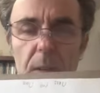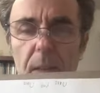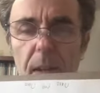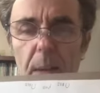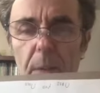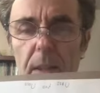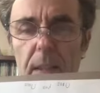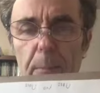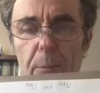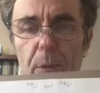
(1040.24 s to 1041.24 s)
they were able to
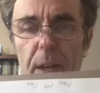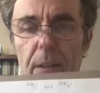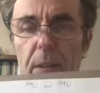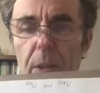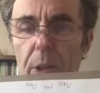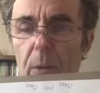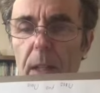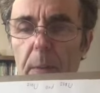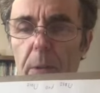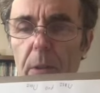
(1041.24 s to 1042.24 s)
separate
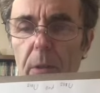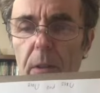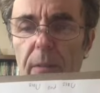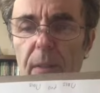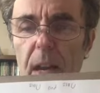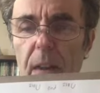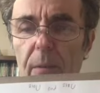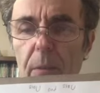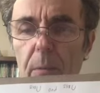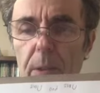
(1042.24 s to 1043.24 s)

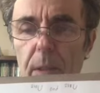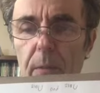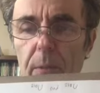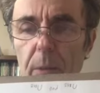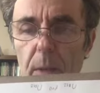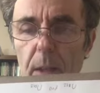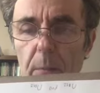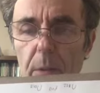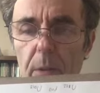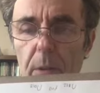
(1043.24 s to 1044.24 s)
uranium-235 from
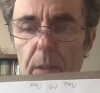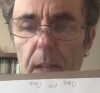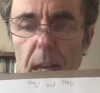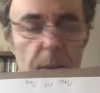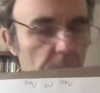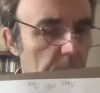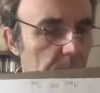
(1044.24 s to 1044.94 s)
uranium-238.